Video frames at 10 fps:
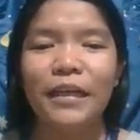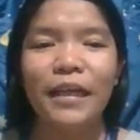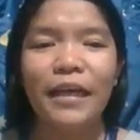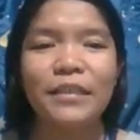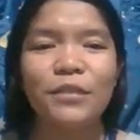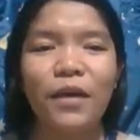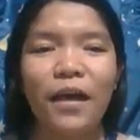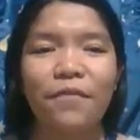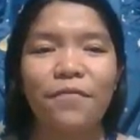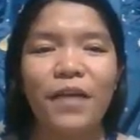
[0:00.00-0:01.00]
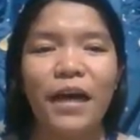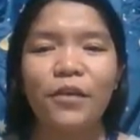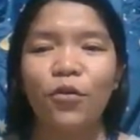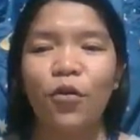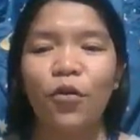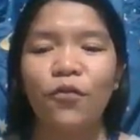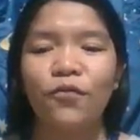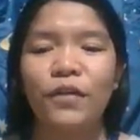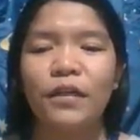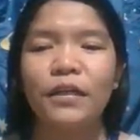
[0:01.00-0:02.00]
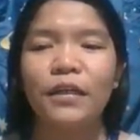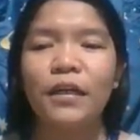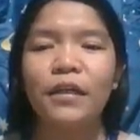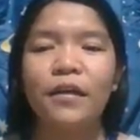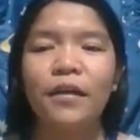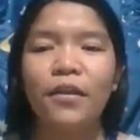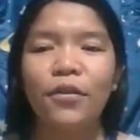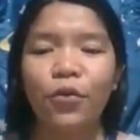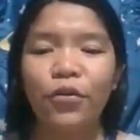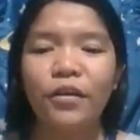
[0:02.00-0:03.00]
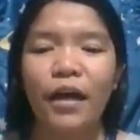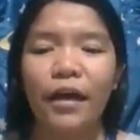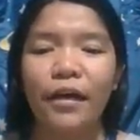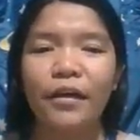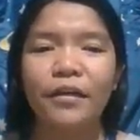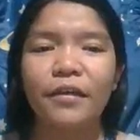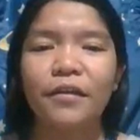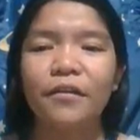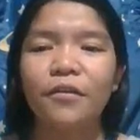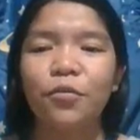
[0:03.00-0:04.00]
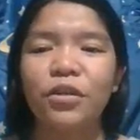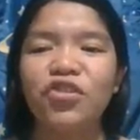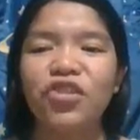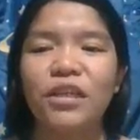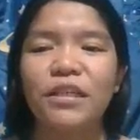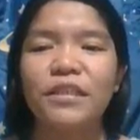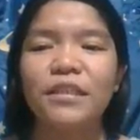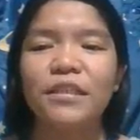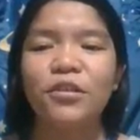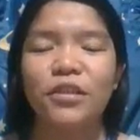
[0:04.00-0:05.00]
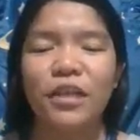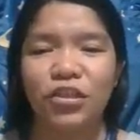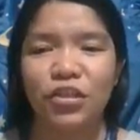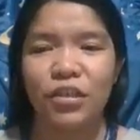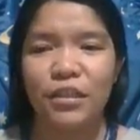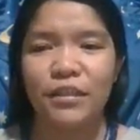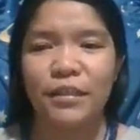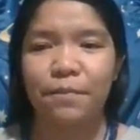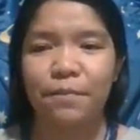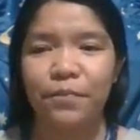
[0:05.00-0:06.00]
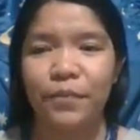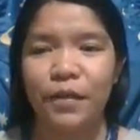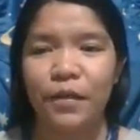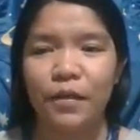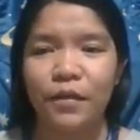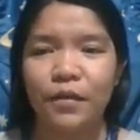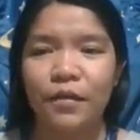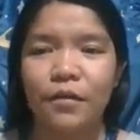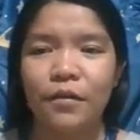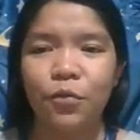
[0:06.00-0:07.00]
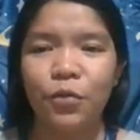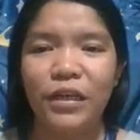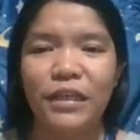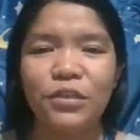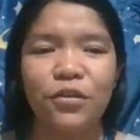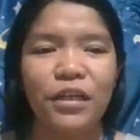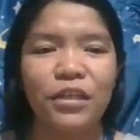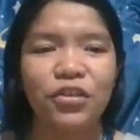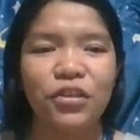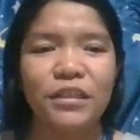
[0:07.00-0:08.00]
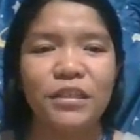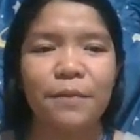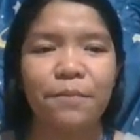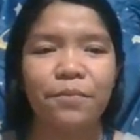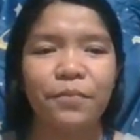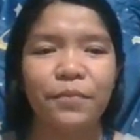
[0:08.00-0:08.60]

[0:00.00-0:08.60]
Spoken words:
Next, we have that of Thorndike, which is connectionism. What is connectionism?